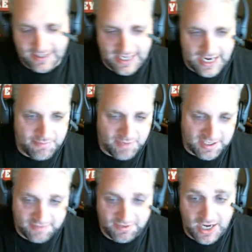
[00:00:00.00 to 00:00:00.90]
I must
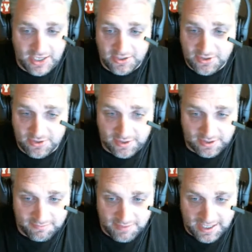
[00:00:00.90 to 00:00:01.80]
have gotten used to it
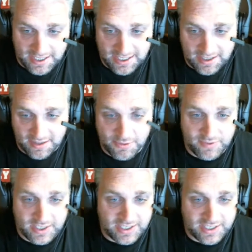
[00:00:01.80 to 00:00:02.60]
by the end of the movie because I